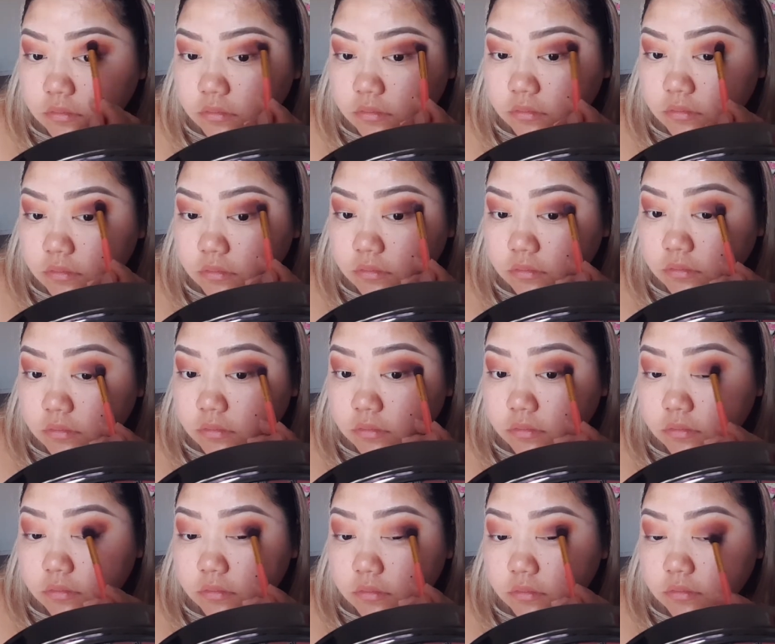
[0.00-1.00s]

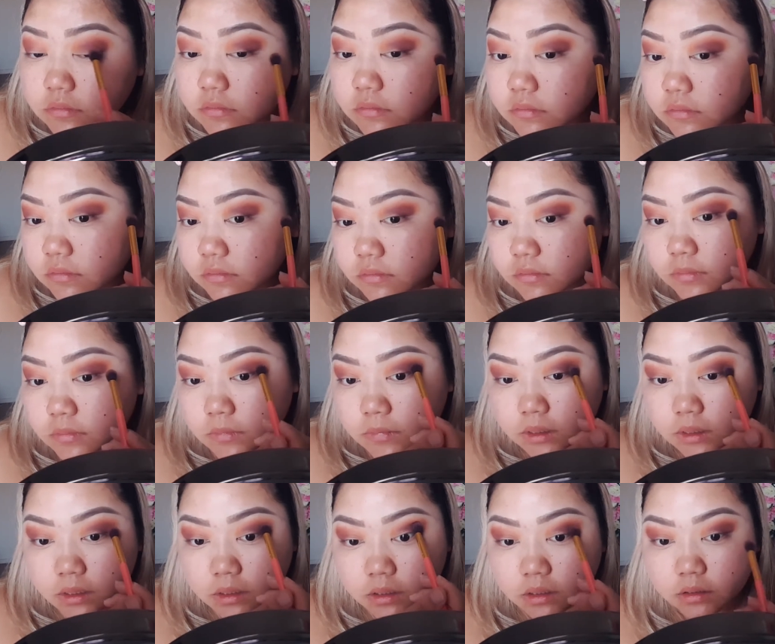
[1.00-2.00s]

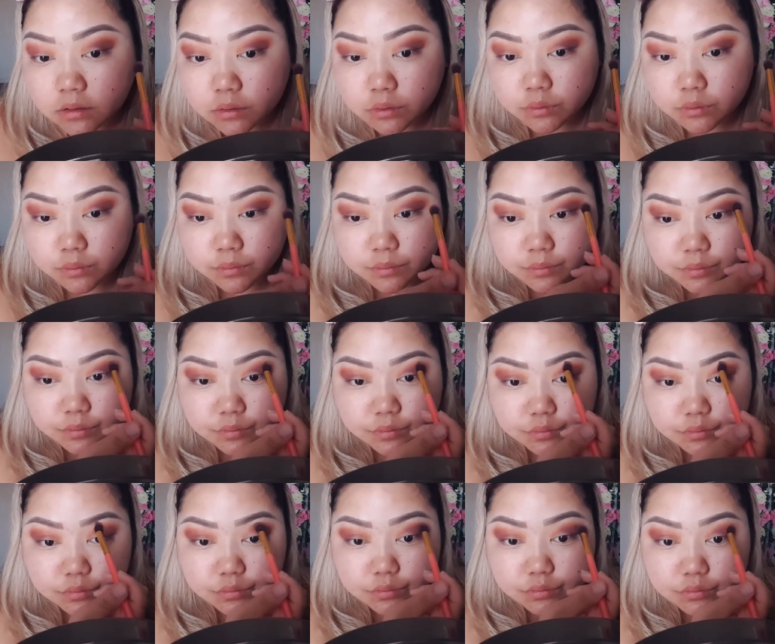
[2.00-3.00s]

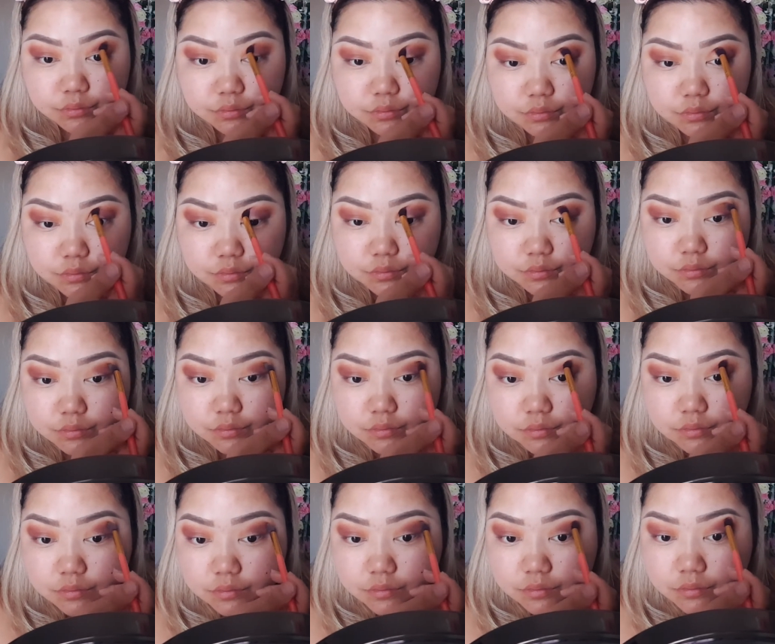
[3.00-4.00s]

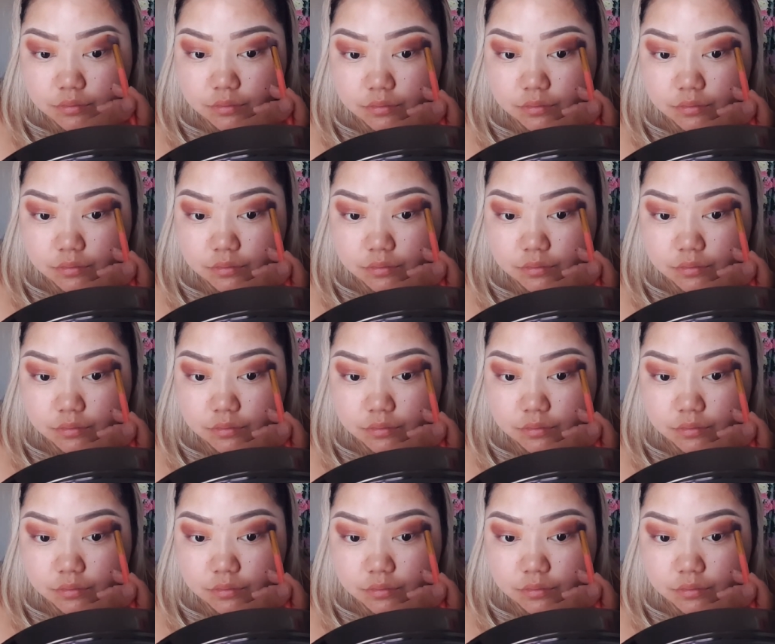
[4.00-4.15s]
(no one is talking)